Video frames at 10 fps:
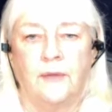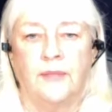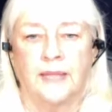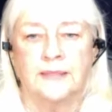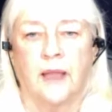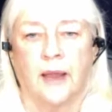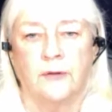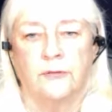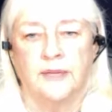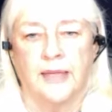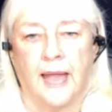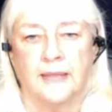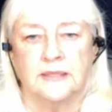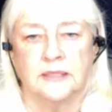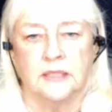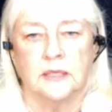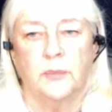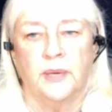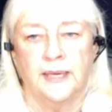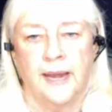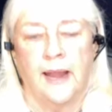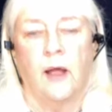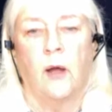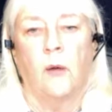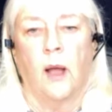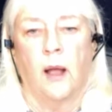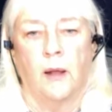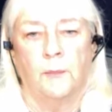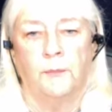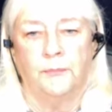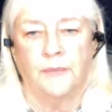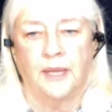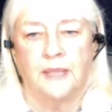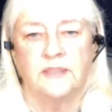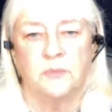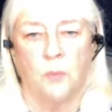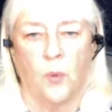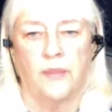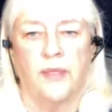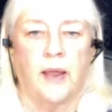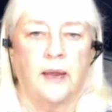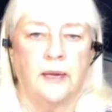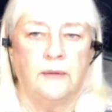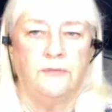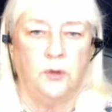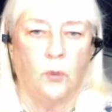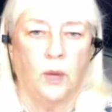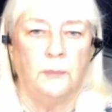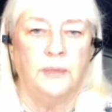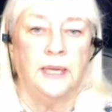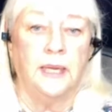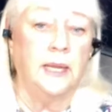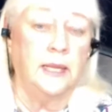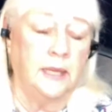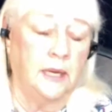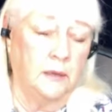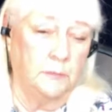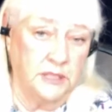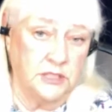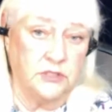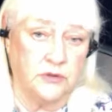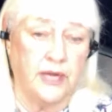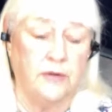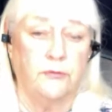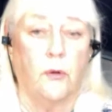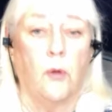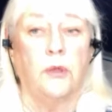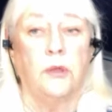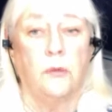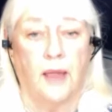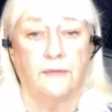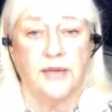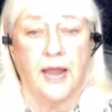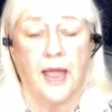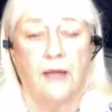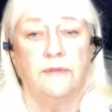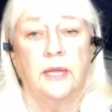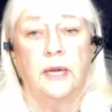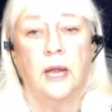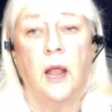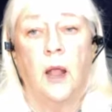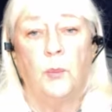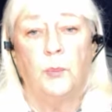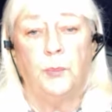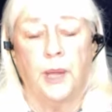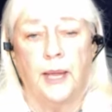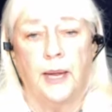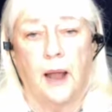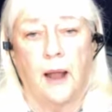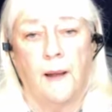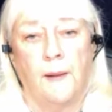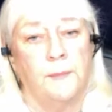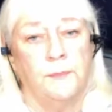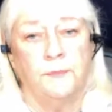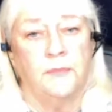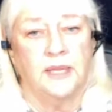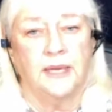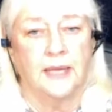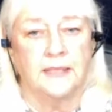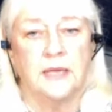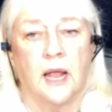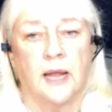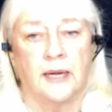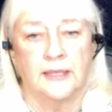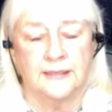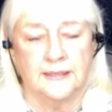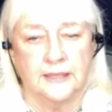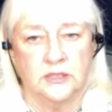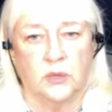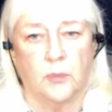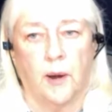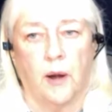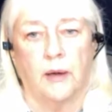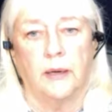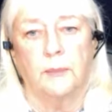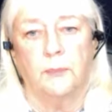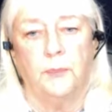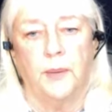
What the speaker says: That's kind of relaxed a little bit now. It's more that if you want to be in an administrative role, you have to have it, but it's not an essential part.